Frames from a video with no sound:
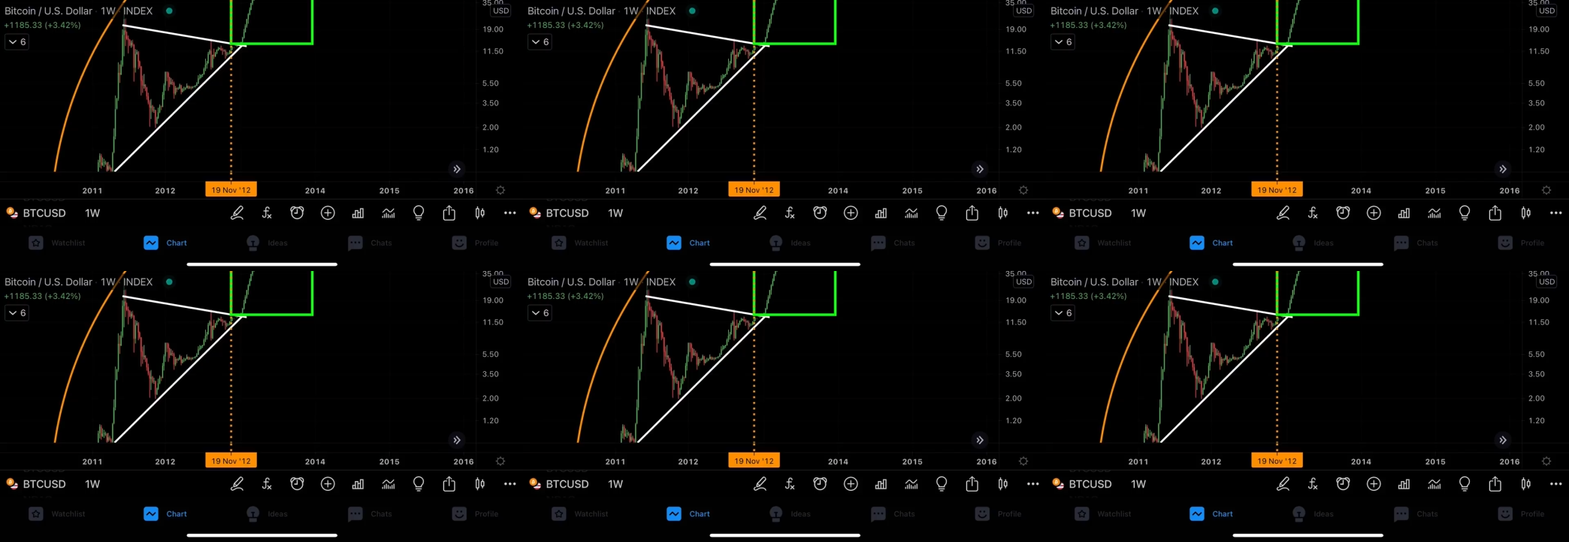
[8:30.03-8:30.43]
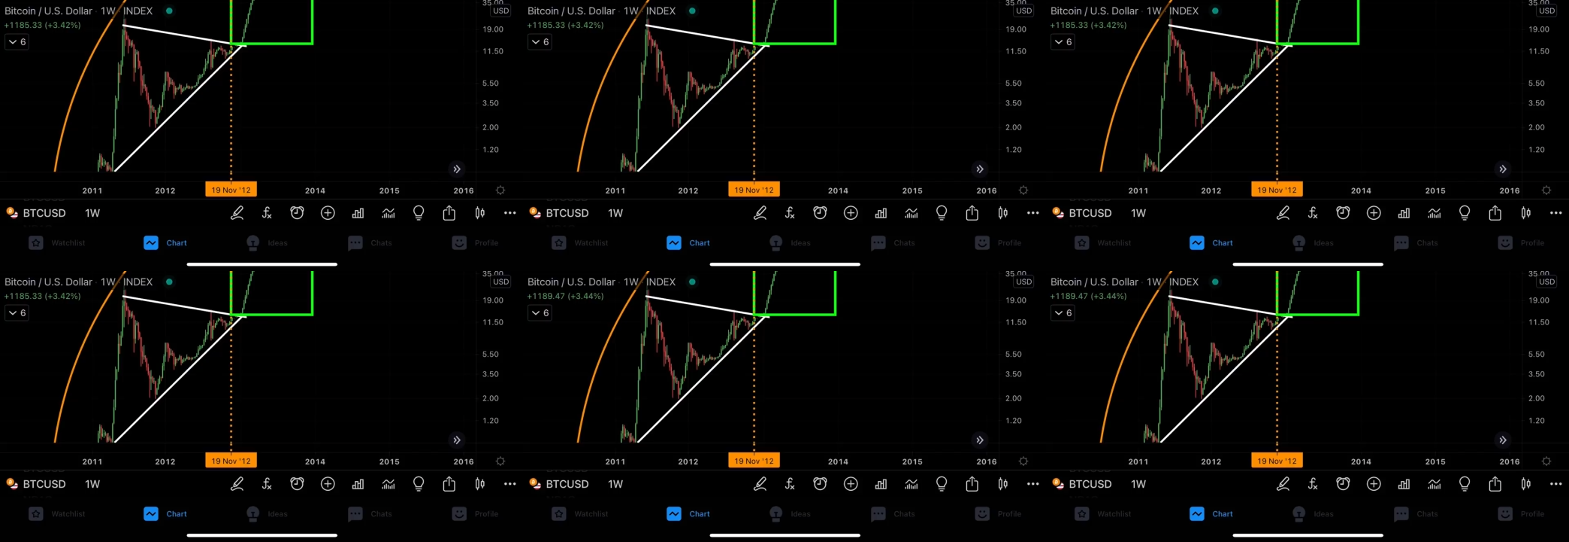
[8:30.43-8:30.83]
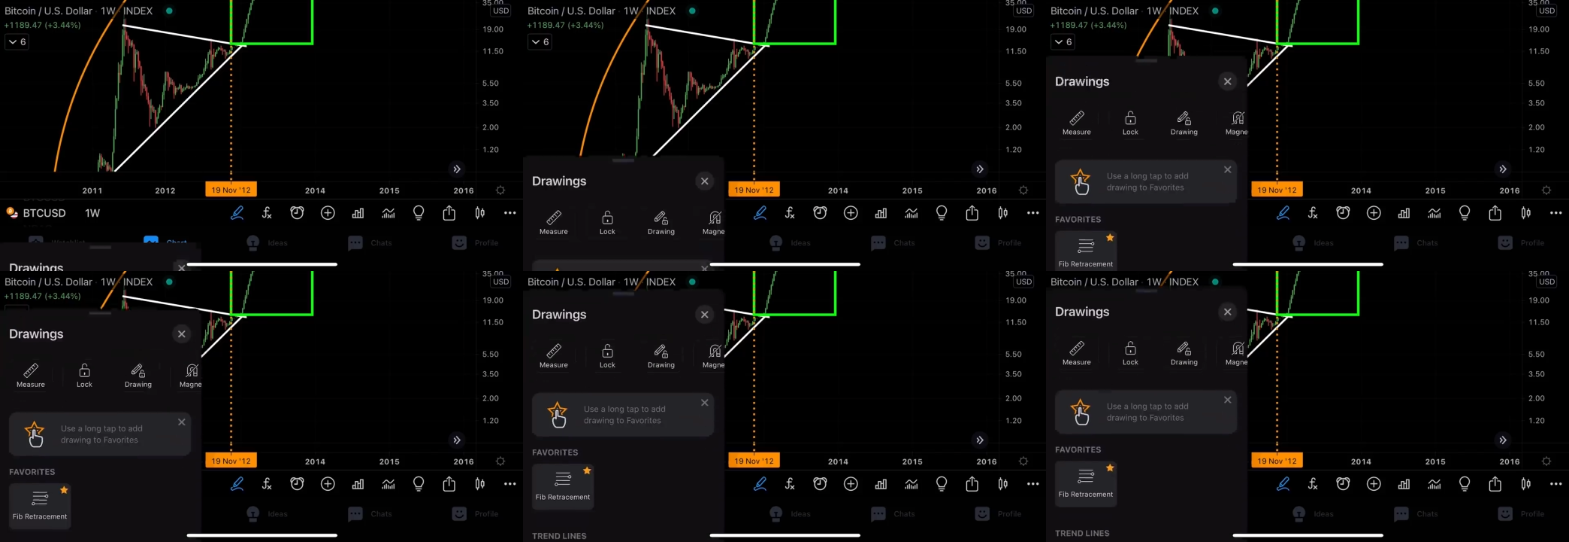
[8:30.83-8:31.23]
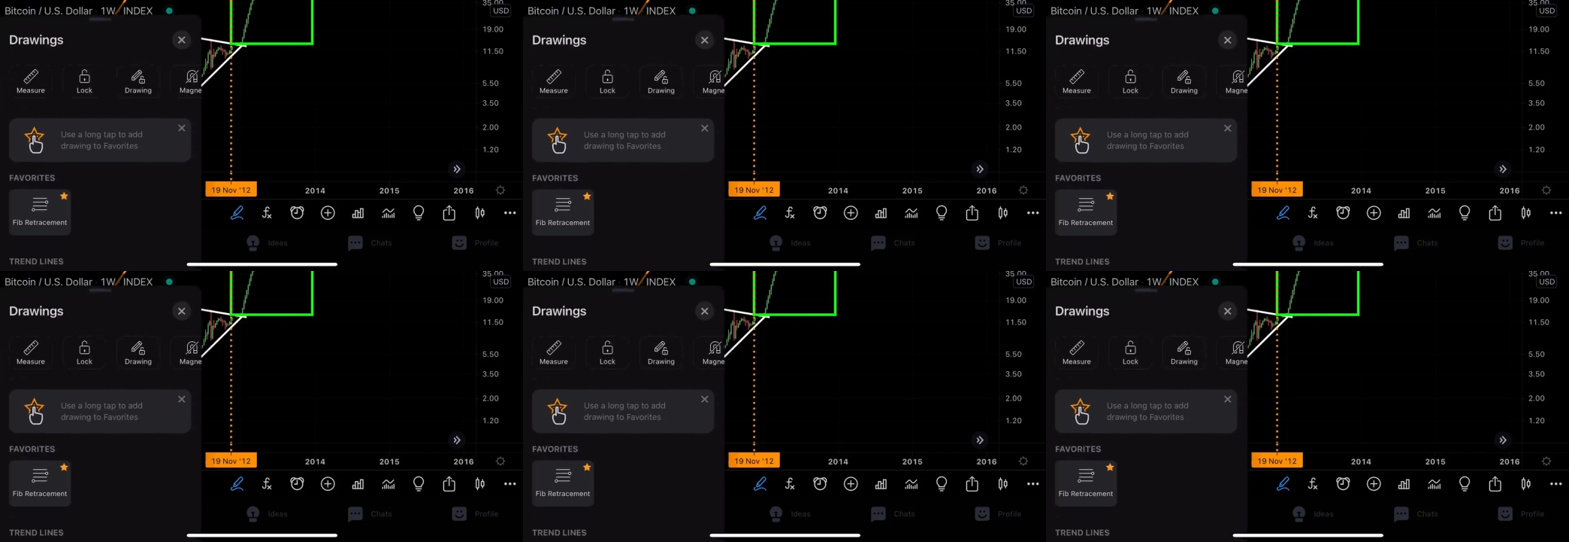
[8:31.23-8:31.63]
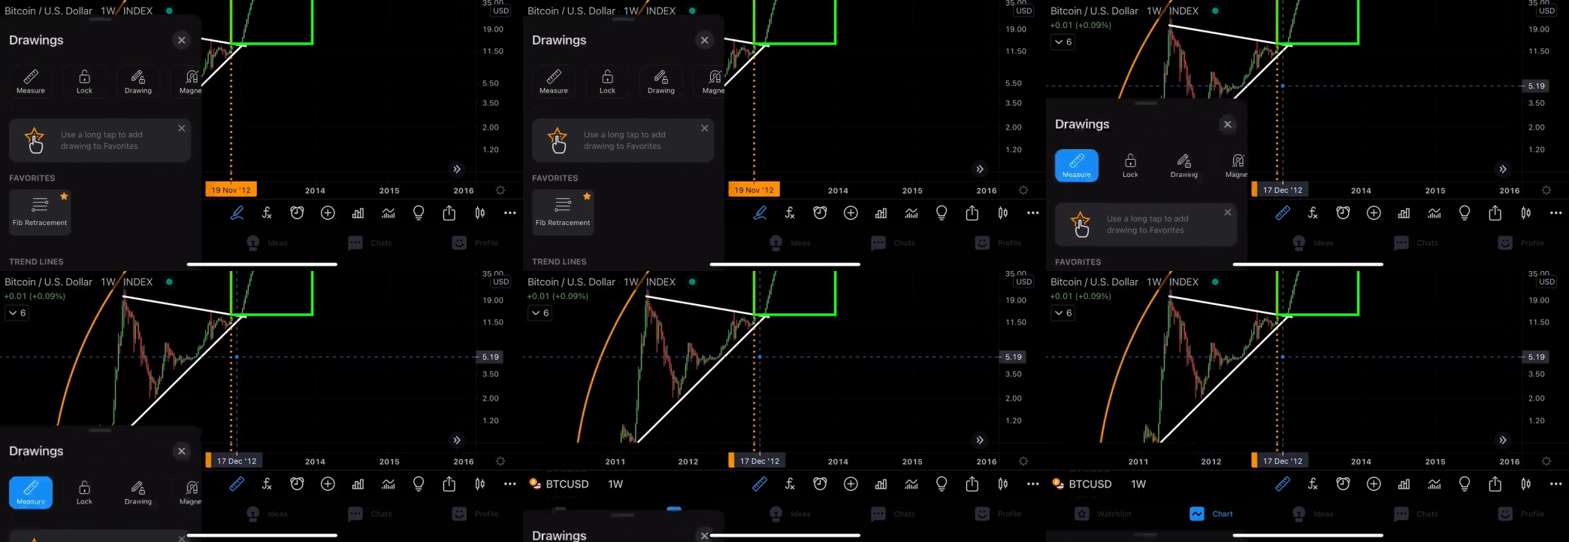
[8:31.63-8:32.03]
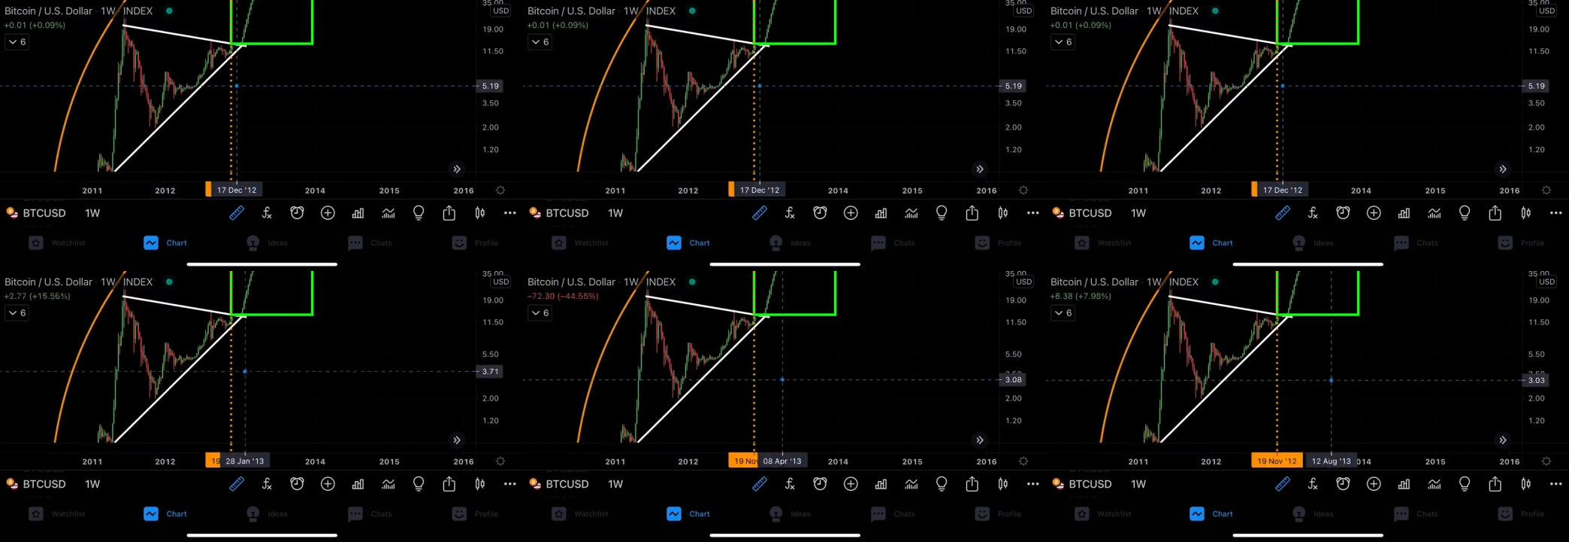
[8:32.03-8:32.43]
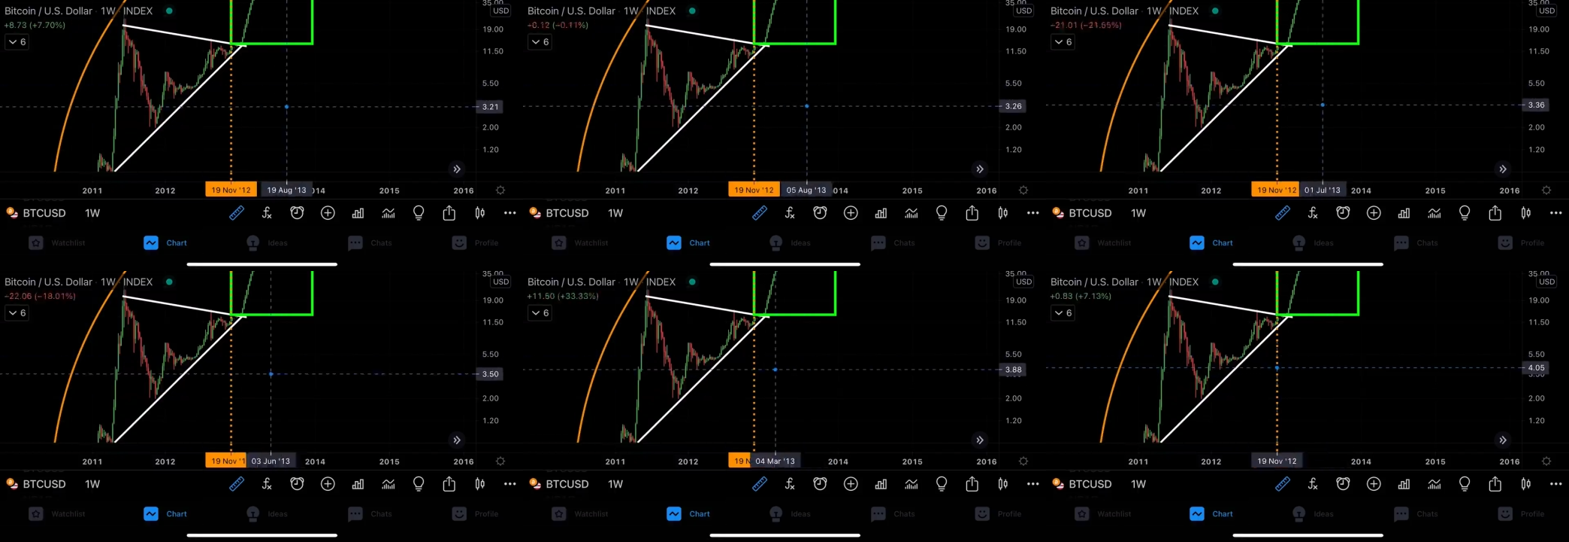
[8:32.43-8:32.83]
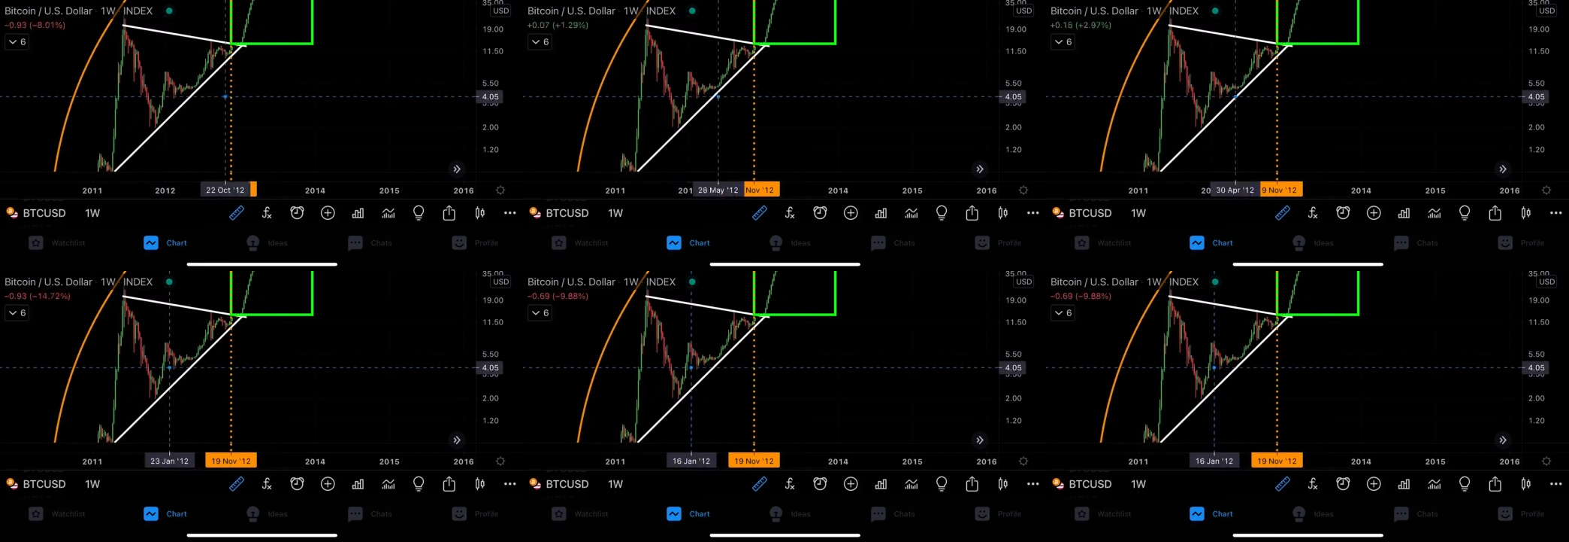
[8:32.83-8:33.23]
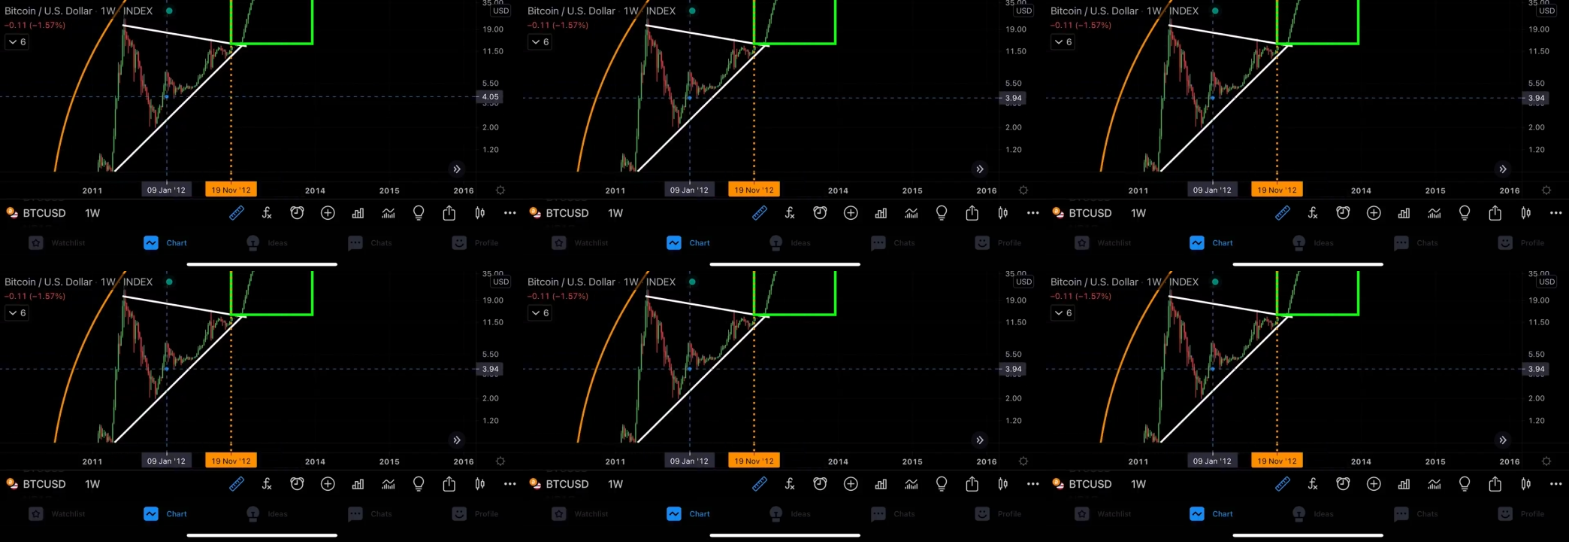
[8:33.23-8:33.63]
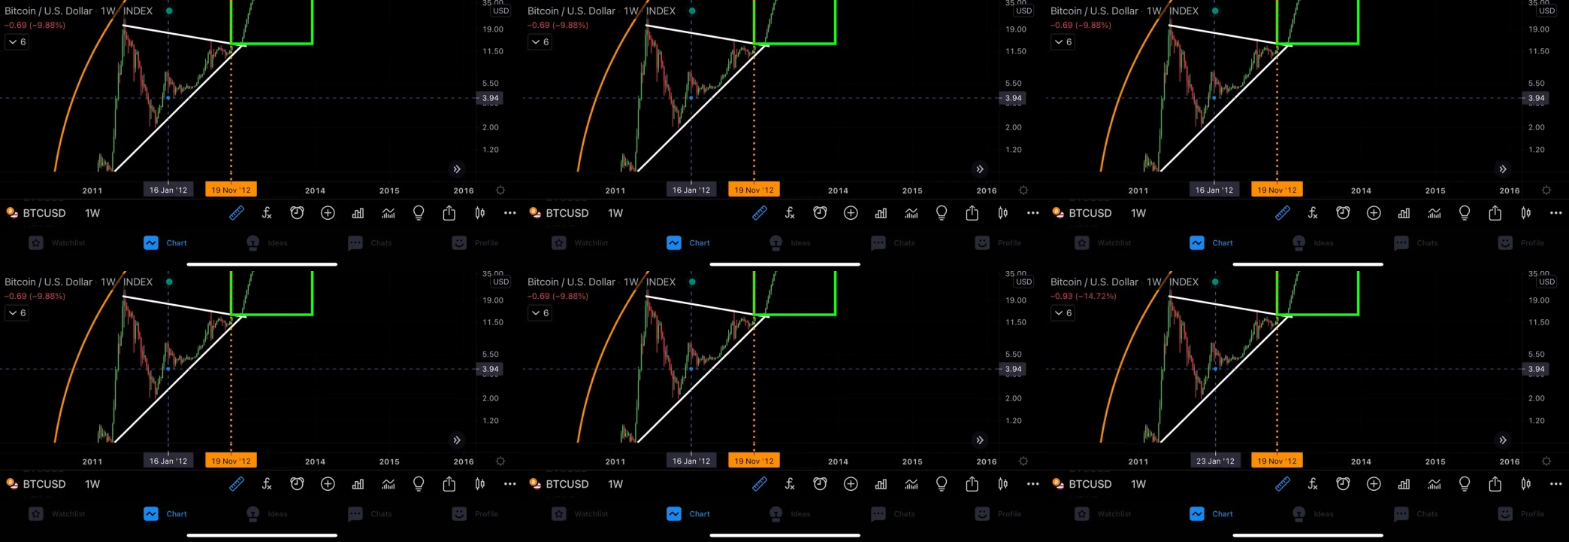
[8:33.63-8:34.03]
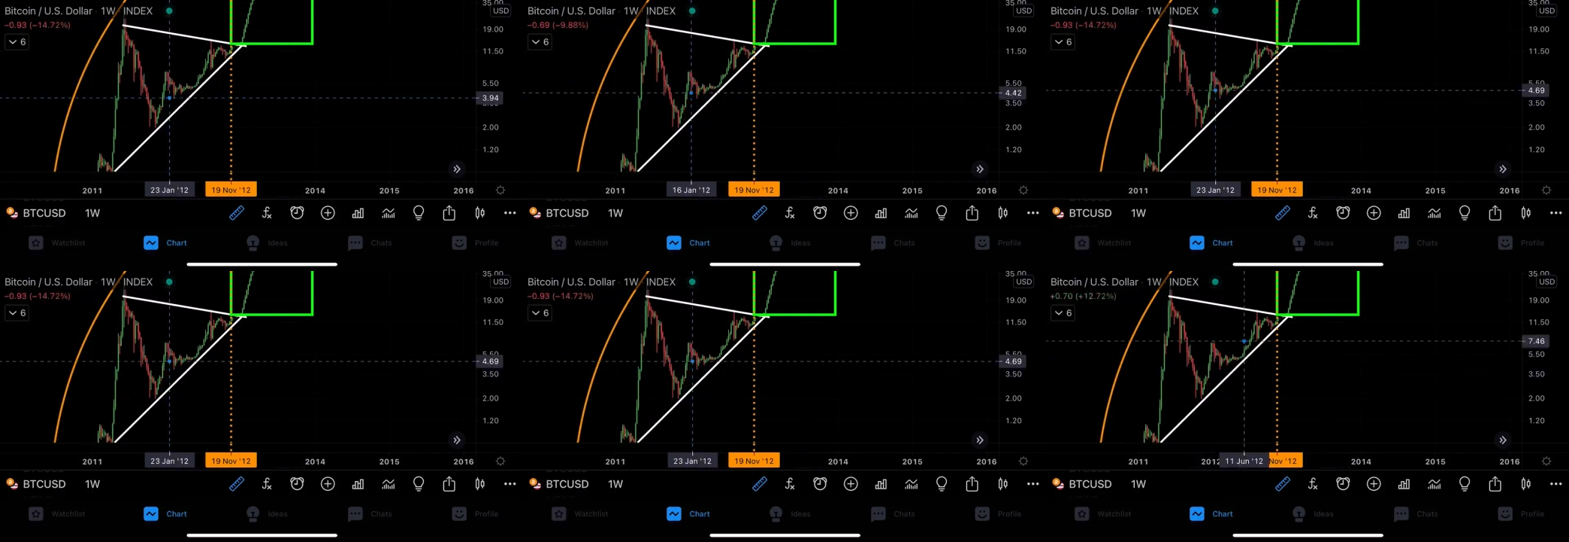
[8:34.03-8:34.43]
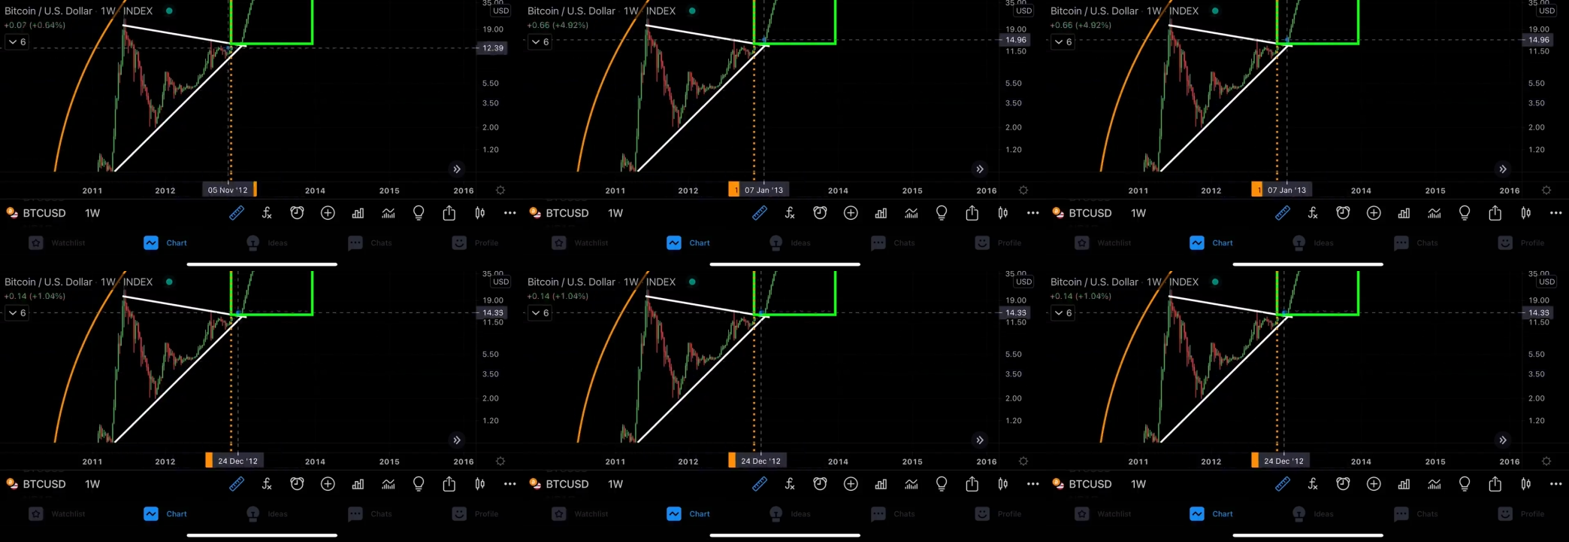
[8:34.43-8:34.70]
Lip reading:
No face is visible, so there are no lips to read.